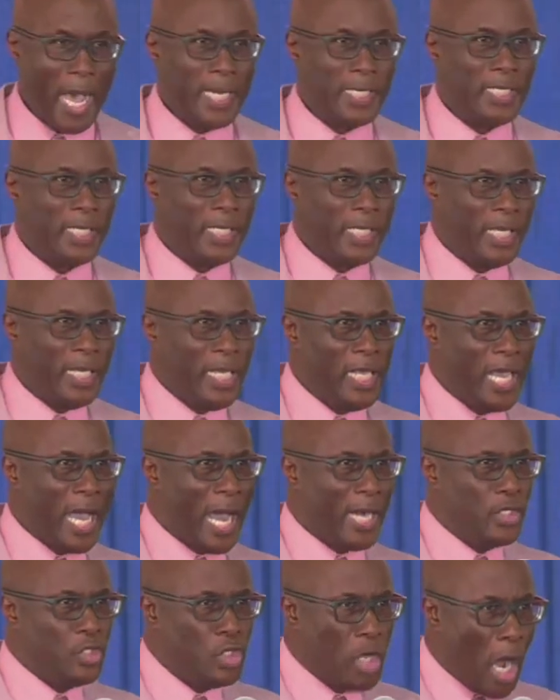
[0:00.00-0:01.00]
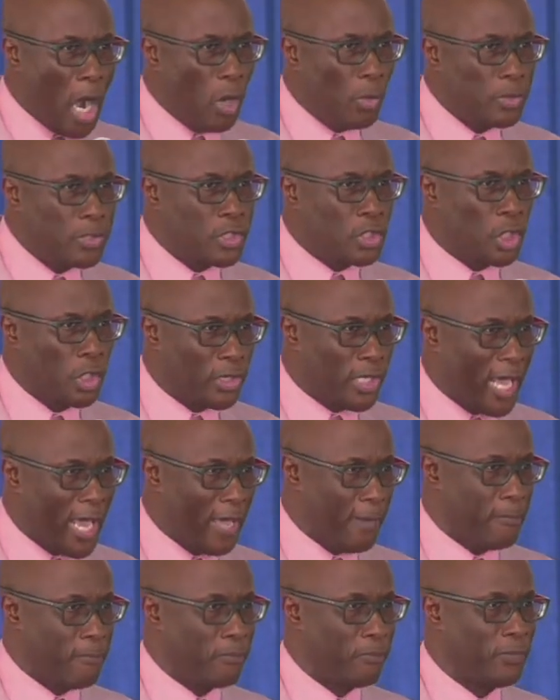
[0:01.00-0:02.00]
And he announced to
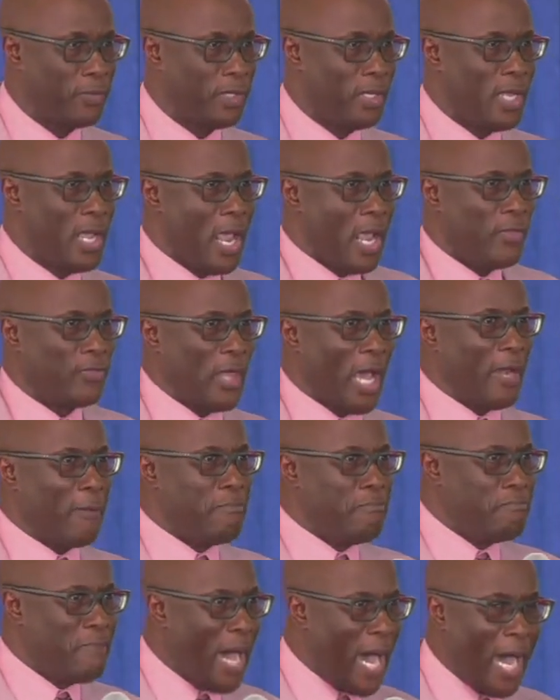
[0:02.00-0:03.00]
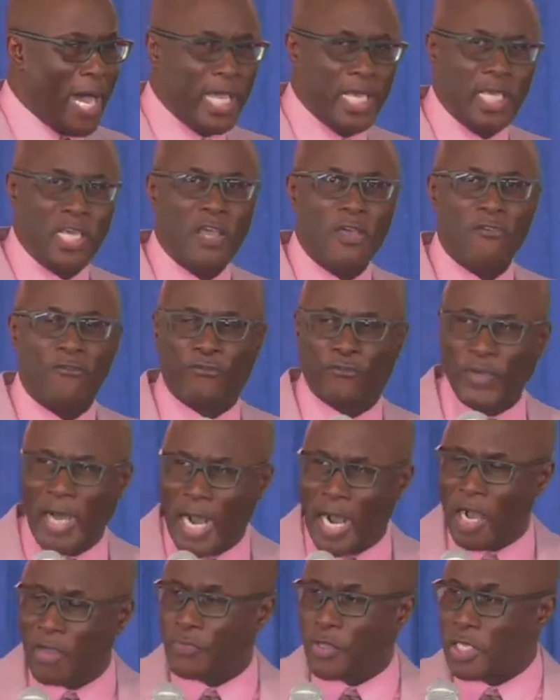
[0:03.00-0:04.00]
them that my
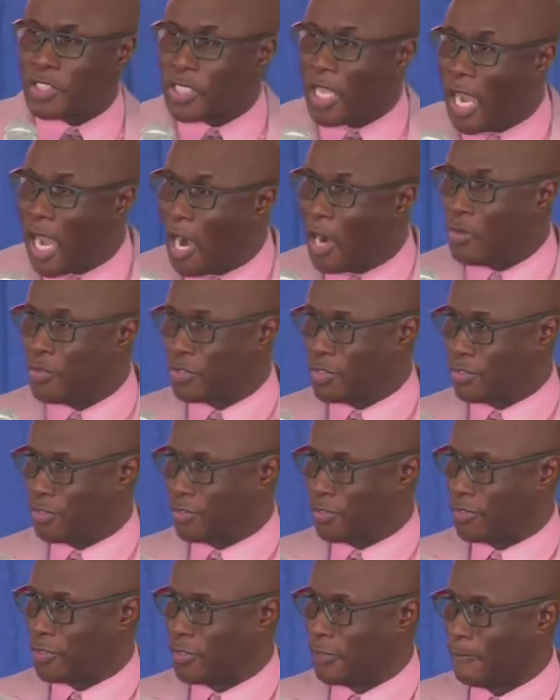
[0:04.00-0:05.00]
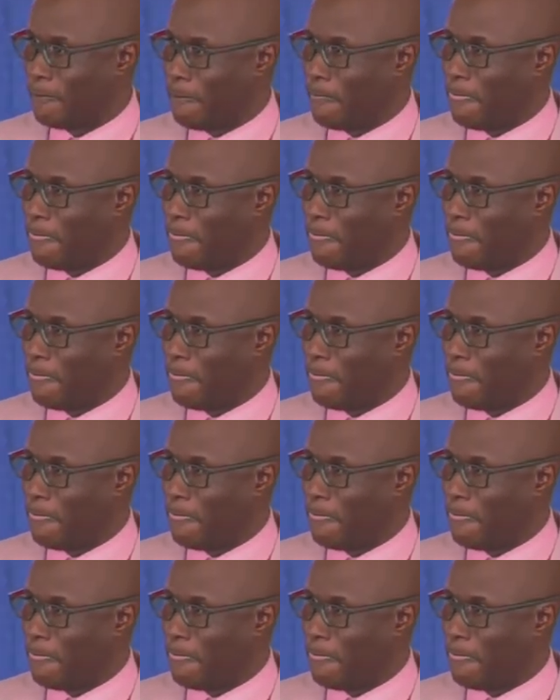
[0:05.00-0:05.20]
Father's house